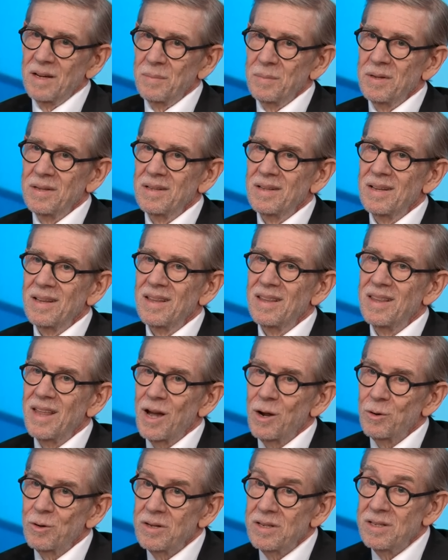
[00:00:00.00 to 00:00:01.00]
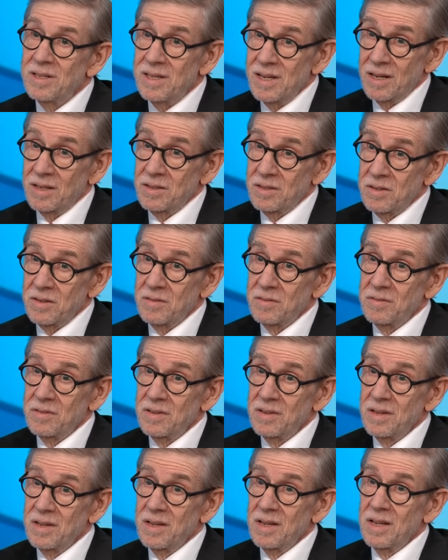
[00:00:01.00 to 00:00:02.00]
I mean, they're addictive.
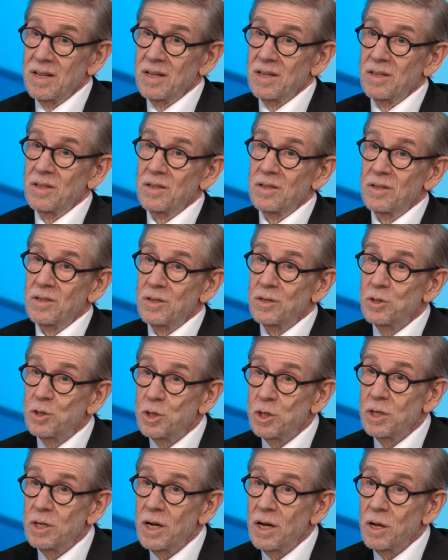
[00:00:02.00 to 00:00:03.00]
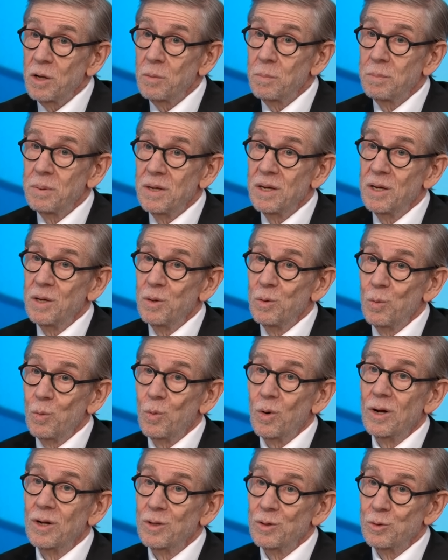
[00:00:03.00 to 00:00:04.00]
The
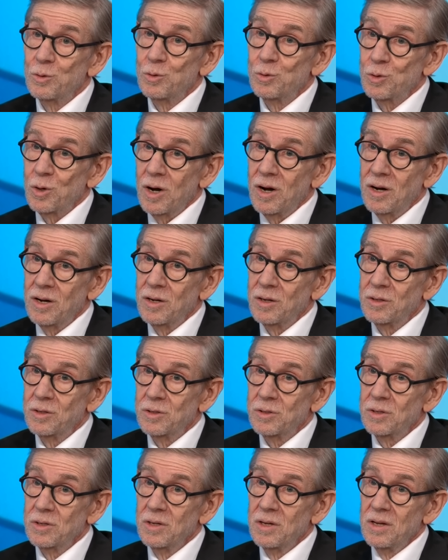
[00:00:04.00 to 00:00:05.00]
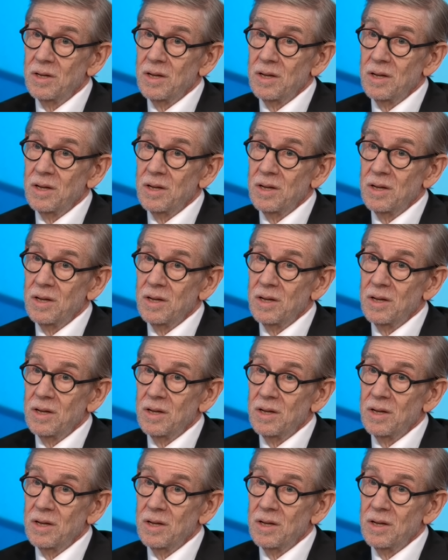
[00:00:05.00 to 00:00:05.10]
GLP-1 drugs,